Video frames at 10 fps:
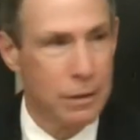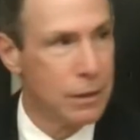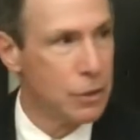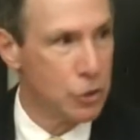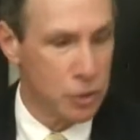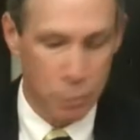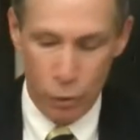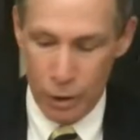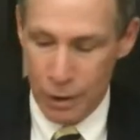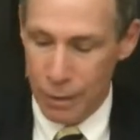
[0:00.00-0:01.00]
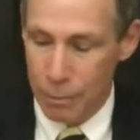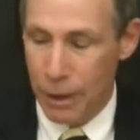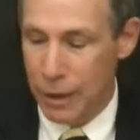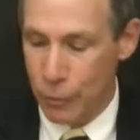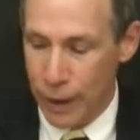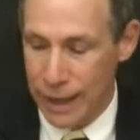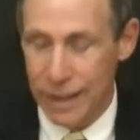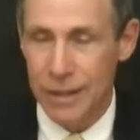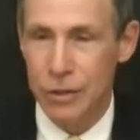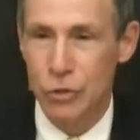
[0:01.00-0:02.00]
to support. By the way,
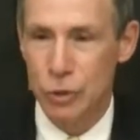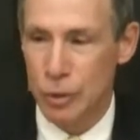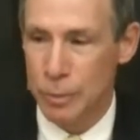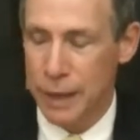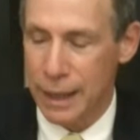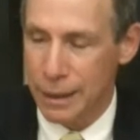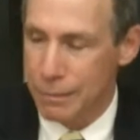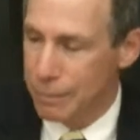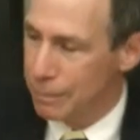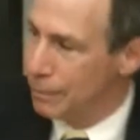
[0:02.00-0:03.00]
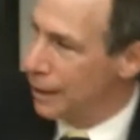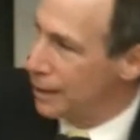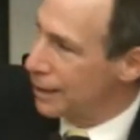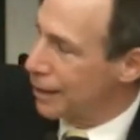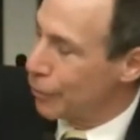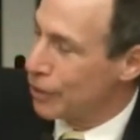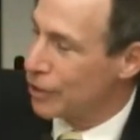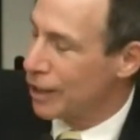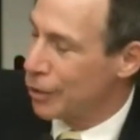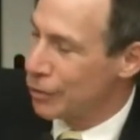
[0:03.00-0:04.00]
to circle back, Melanie, I wish
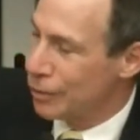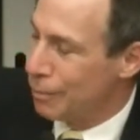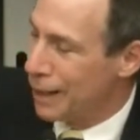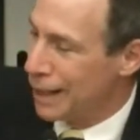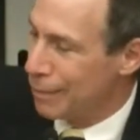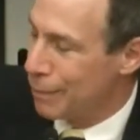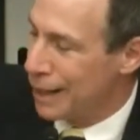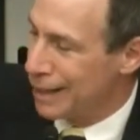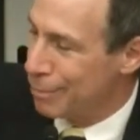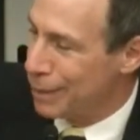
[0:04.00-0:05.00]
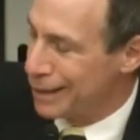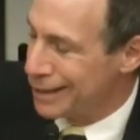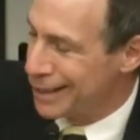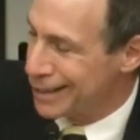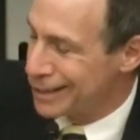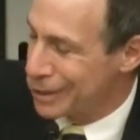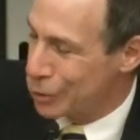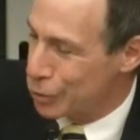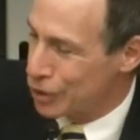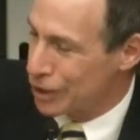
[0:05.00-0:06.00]
I owned many, many buildings as
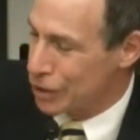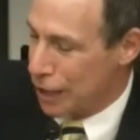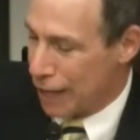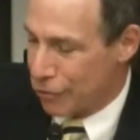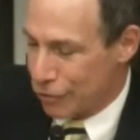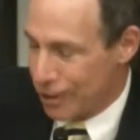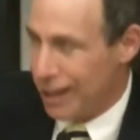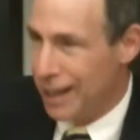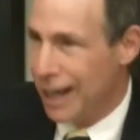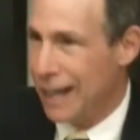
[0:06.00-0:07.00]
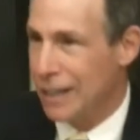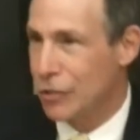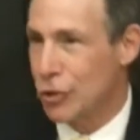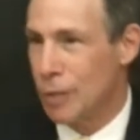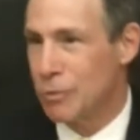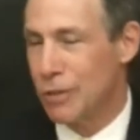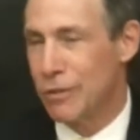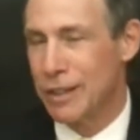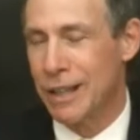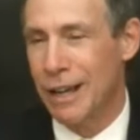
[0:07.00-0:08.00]
you suggest. And in terms of the
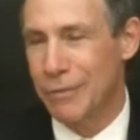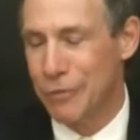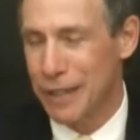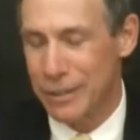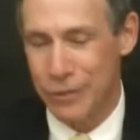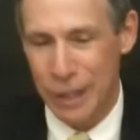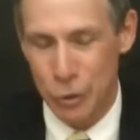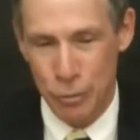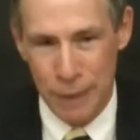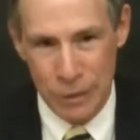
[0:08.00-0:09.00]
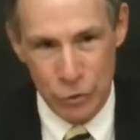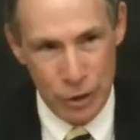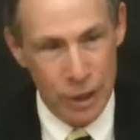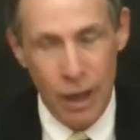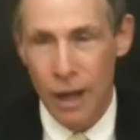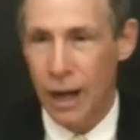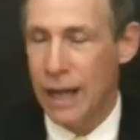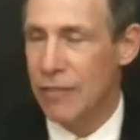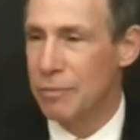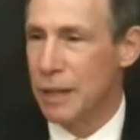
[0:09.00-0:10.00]
conflicts that you mentioned, I
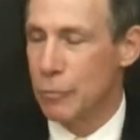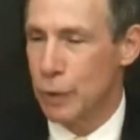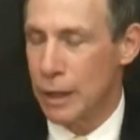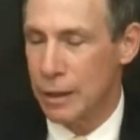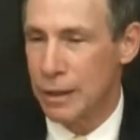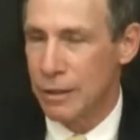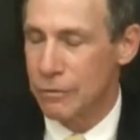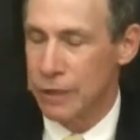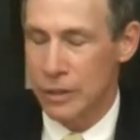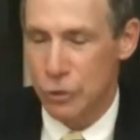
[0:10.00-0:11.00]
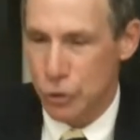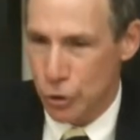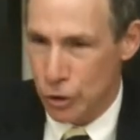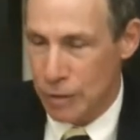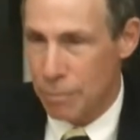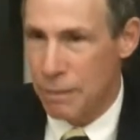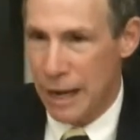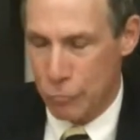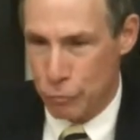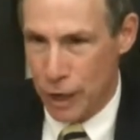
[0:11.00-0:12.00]
have met with Village Attorney Matt
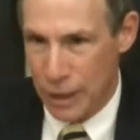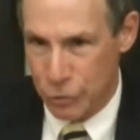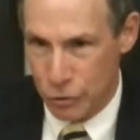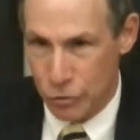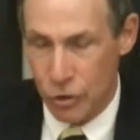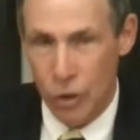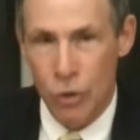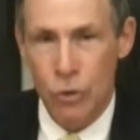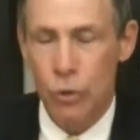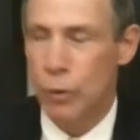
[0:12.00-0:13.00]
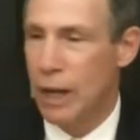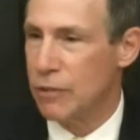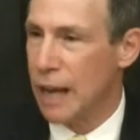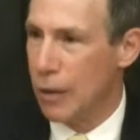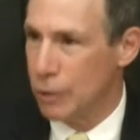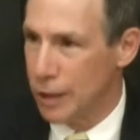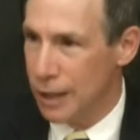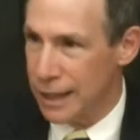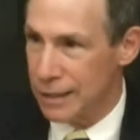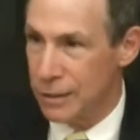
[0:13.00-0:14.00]
Rogers, who has
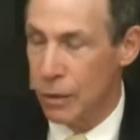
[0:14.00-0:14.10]
outlined